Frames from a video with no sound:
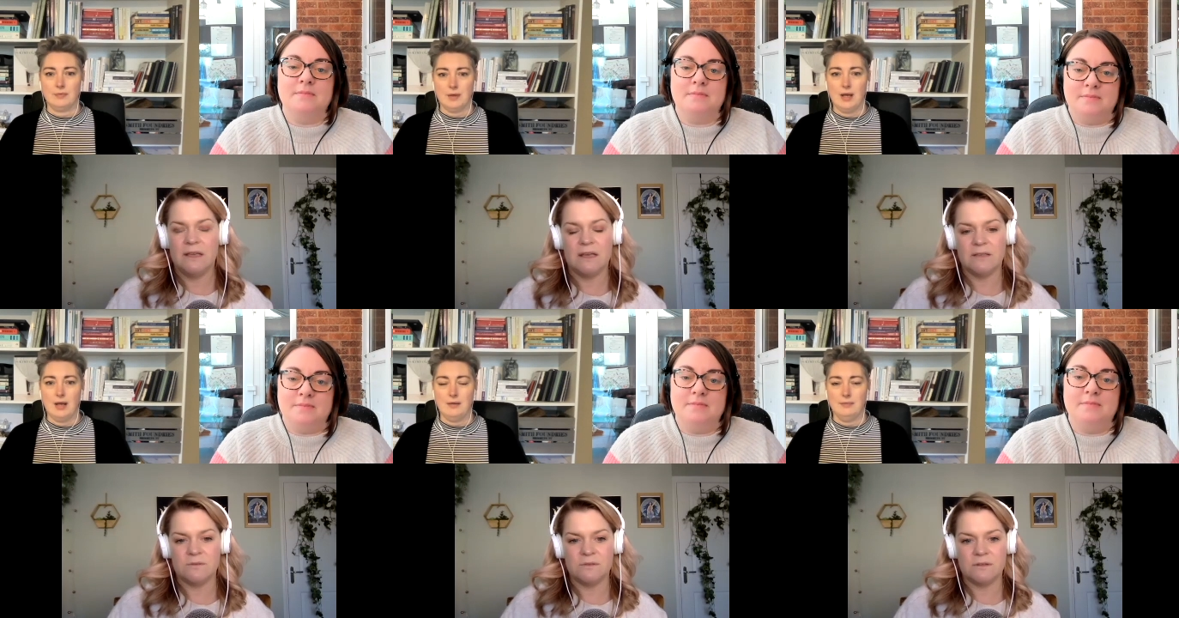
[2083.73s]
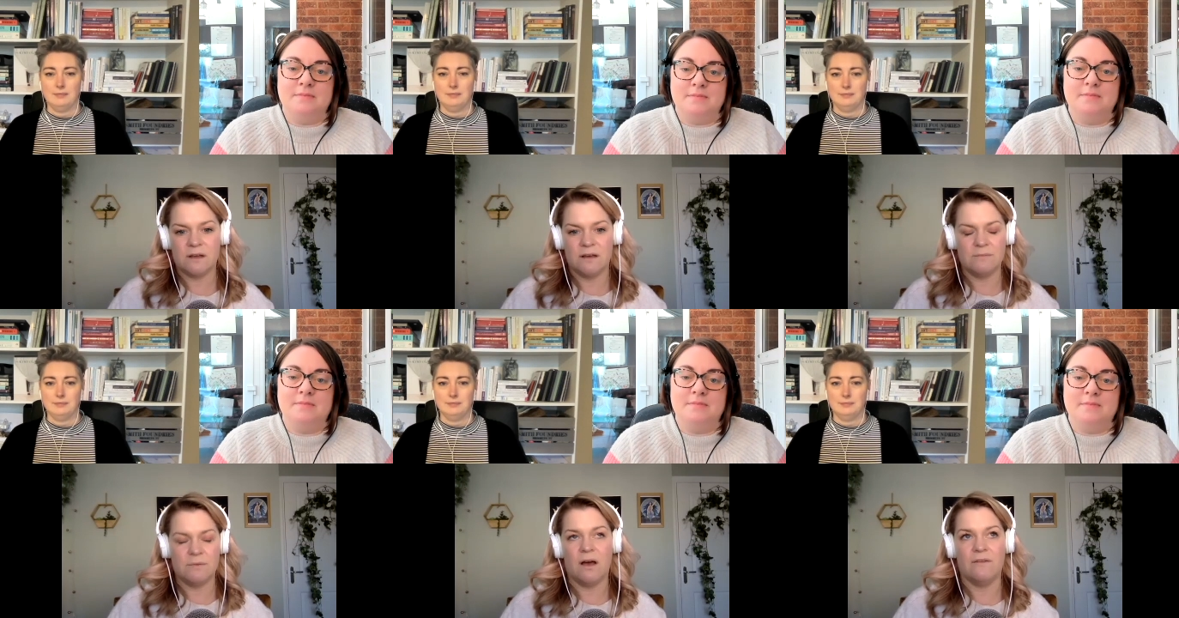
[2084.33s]
Speaker 1: uh, it's yeah. all start
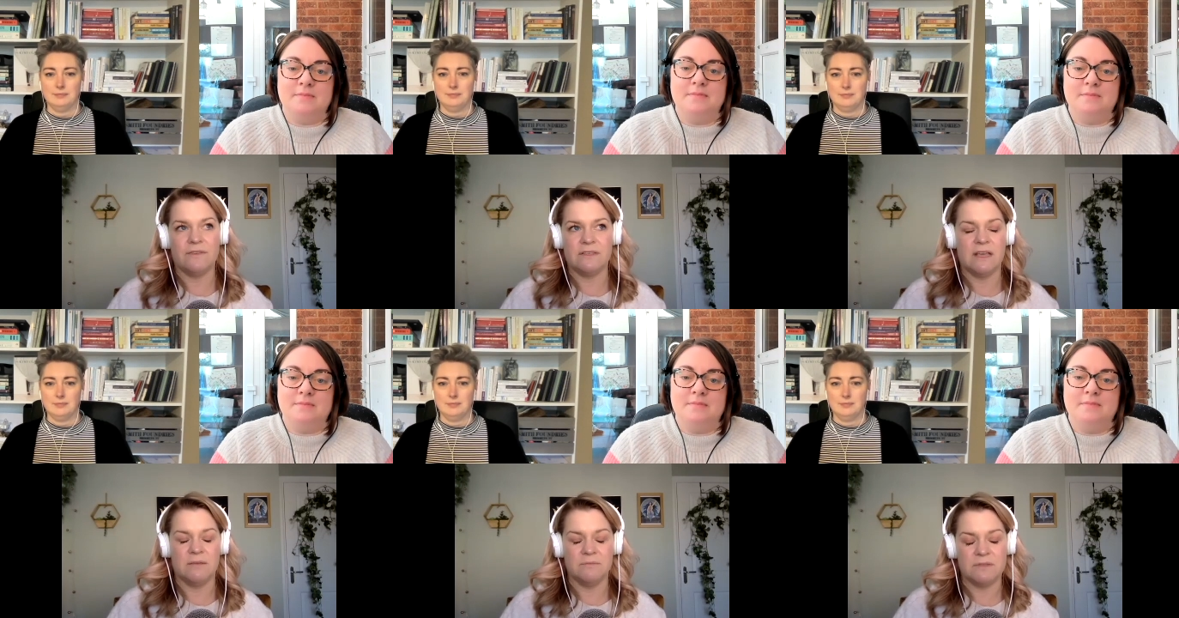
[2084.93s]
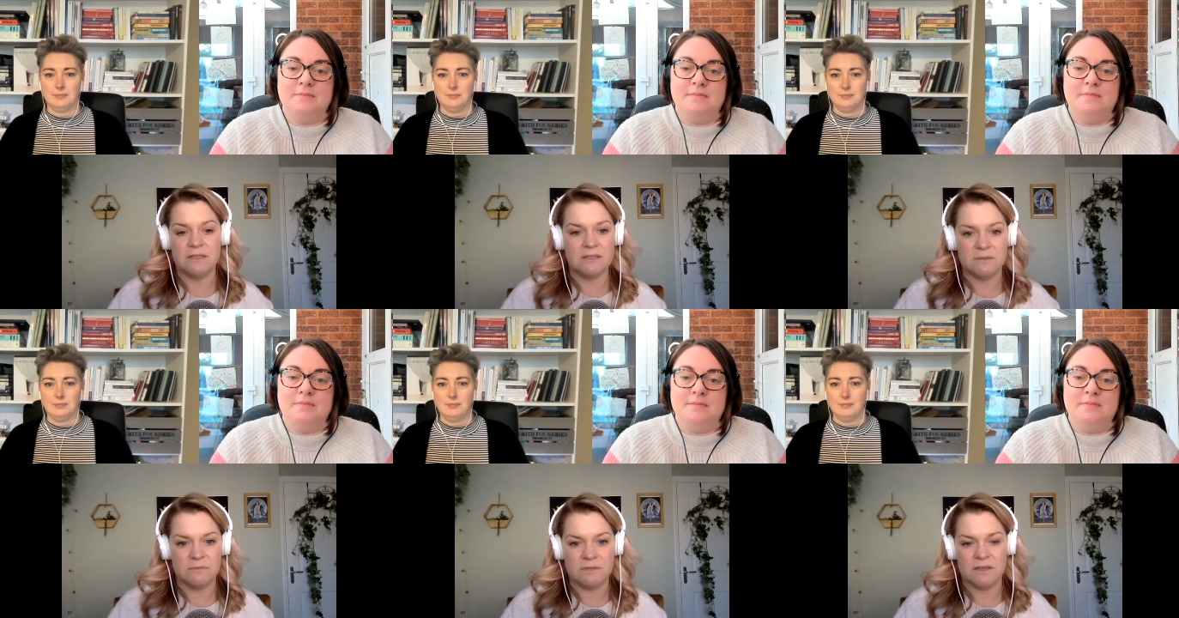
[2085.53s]
part of the same
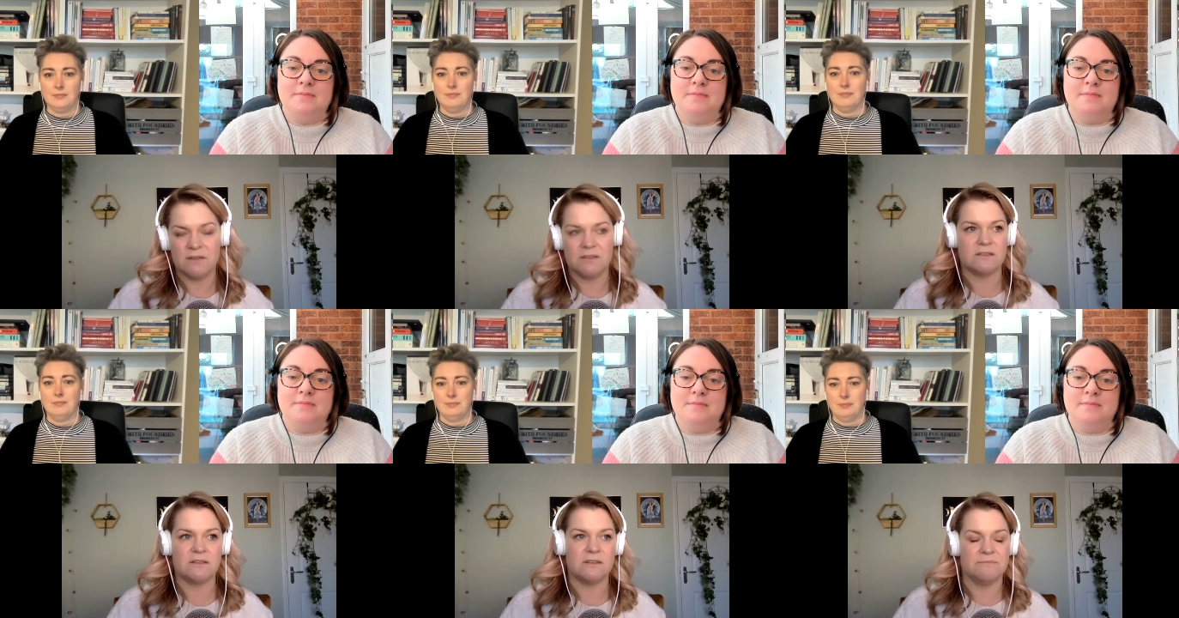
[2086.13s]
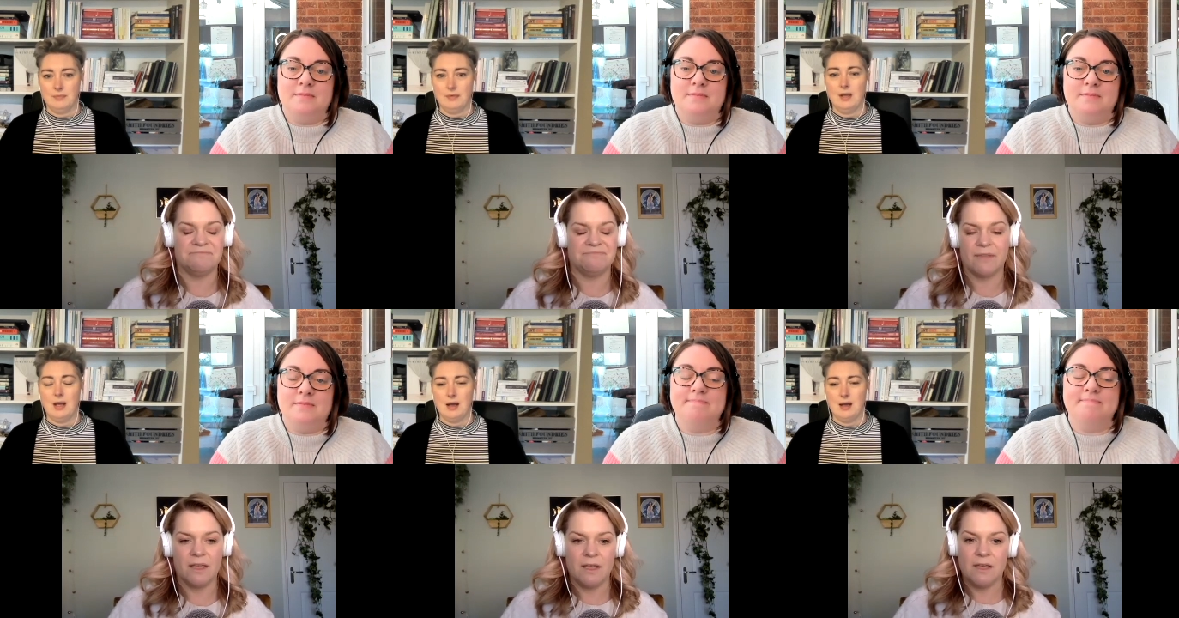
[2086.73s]
systems that are just
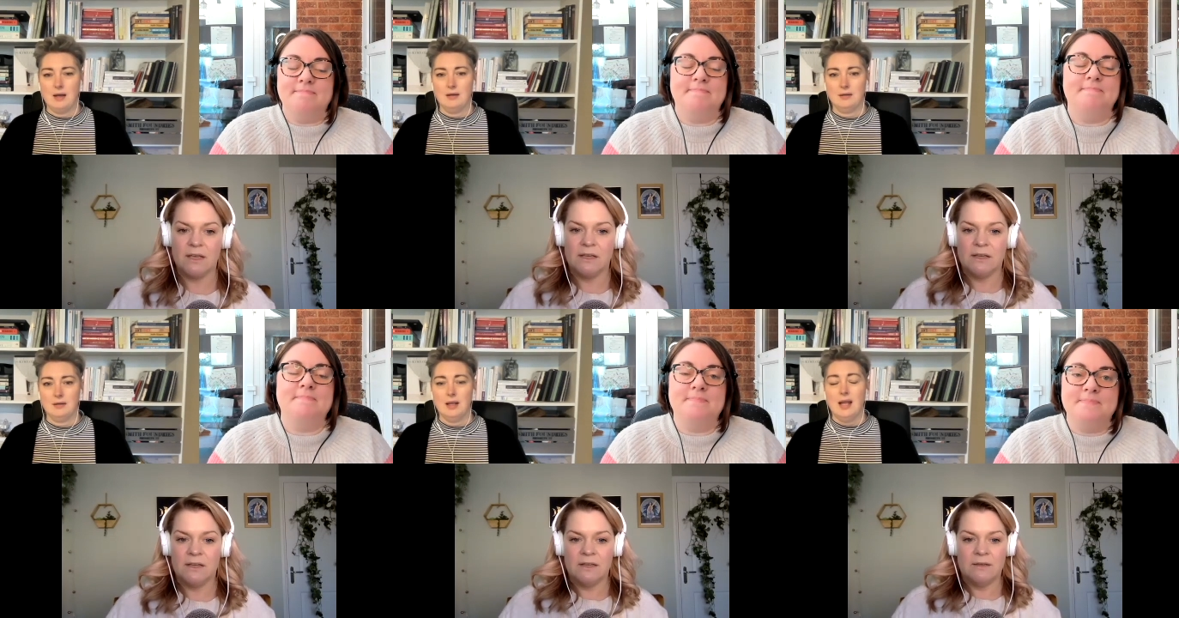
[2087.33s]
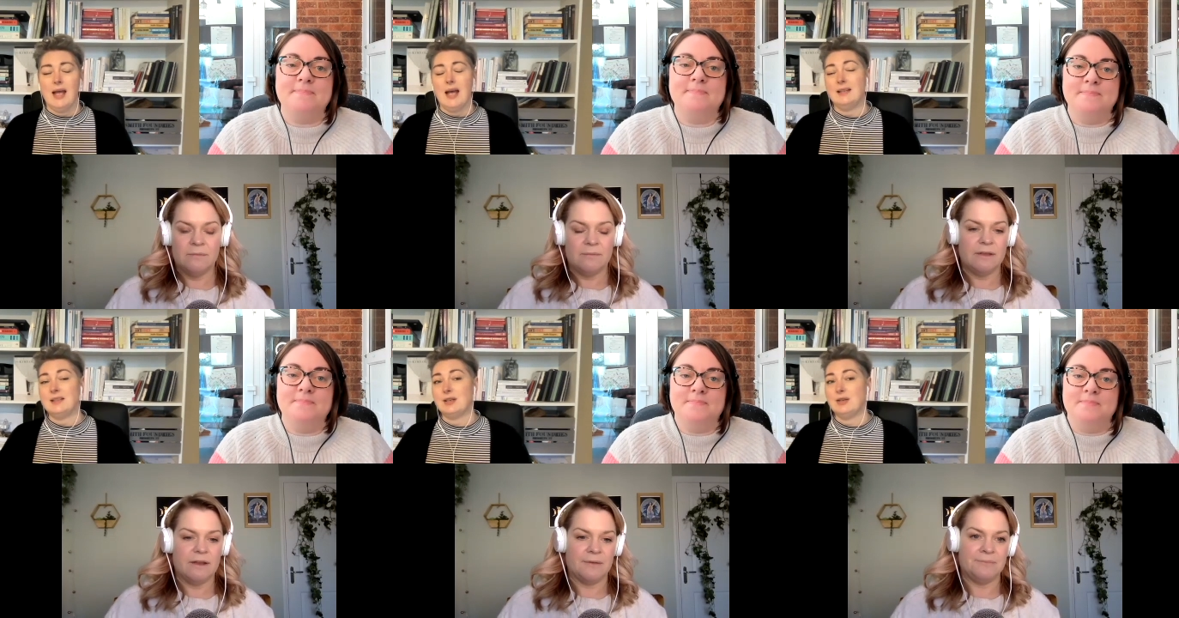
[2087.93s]
Speaker 2: yeah mm.
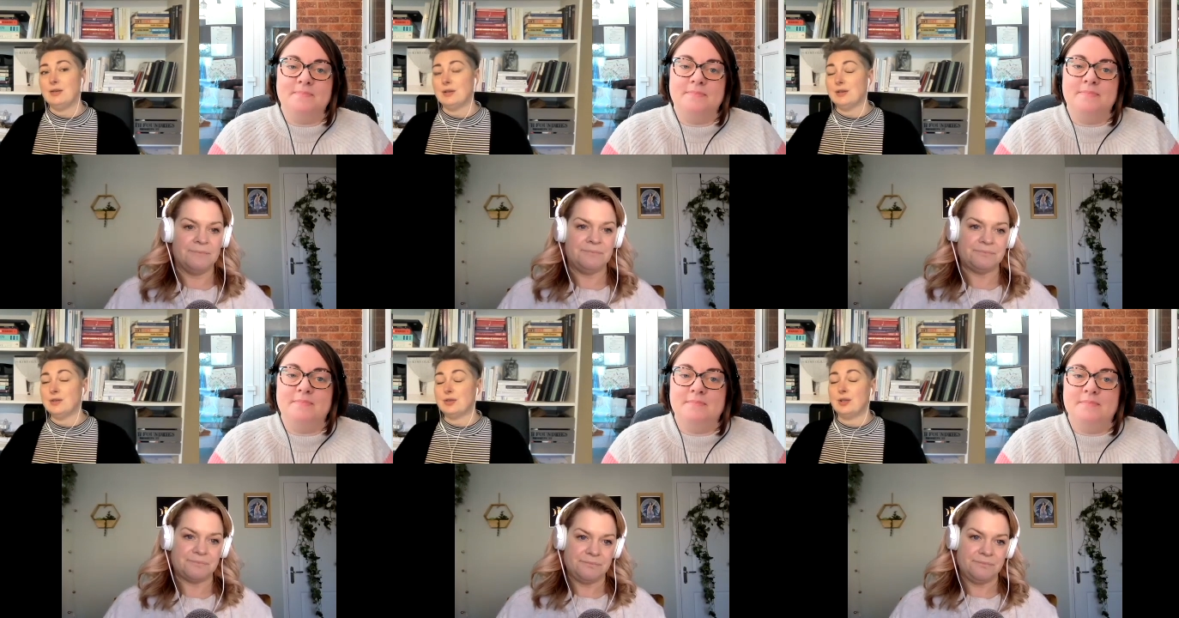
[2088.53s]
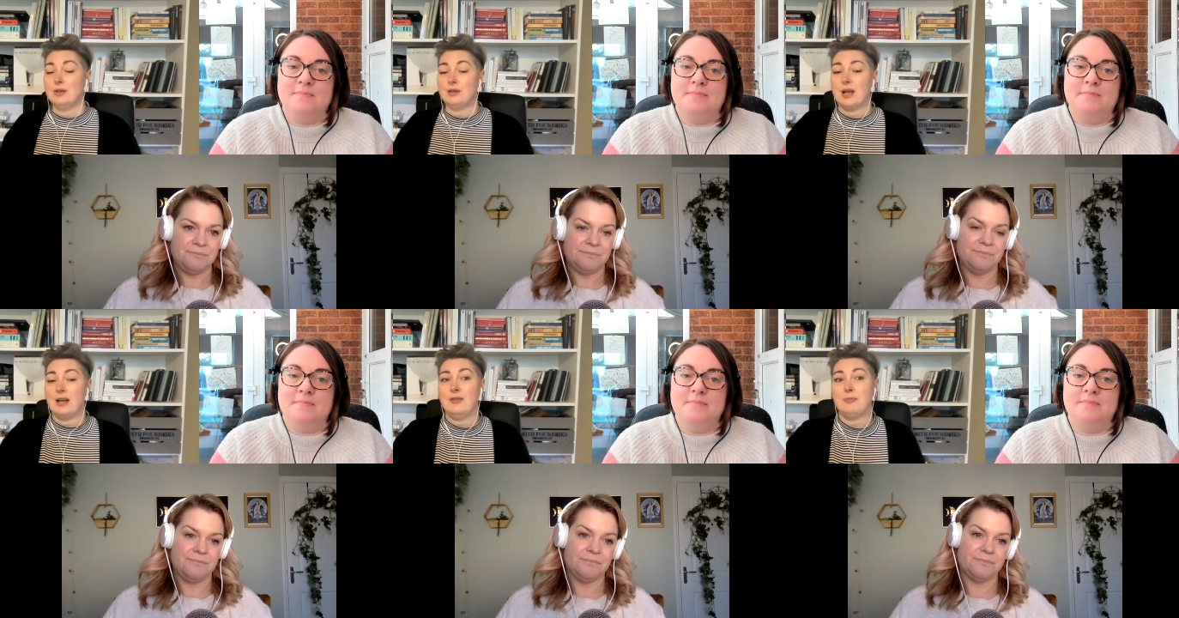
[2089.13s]
and no. to your to your
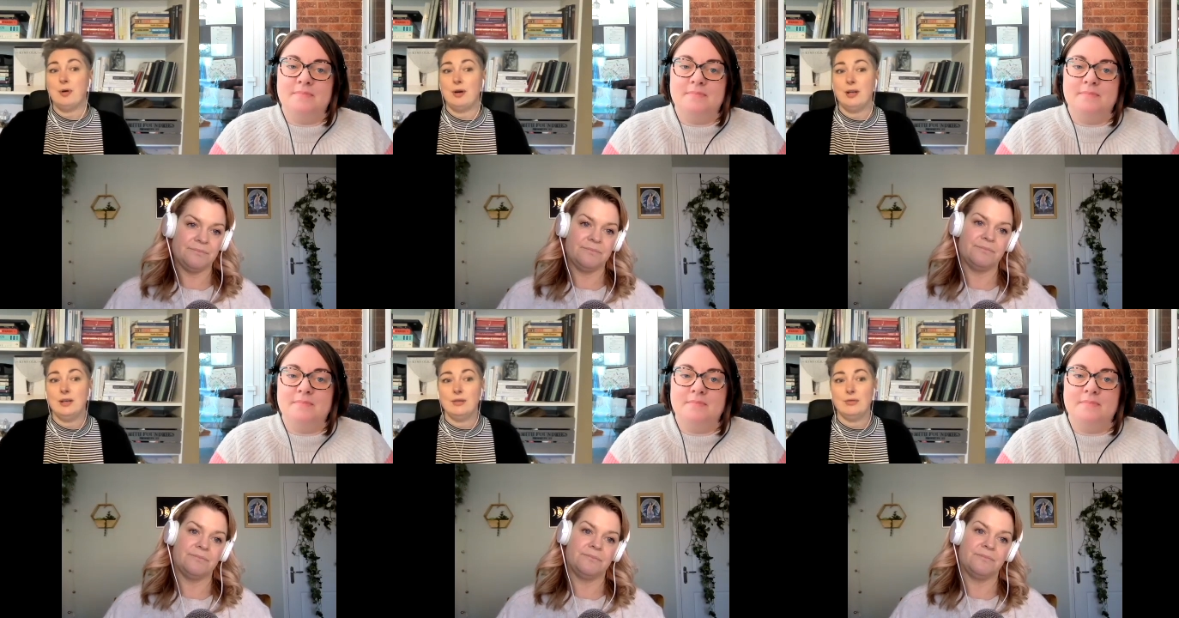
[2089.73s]
kind of point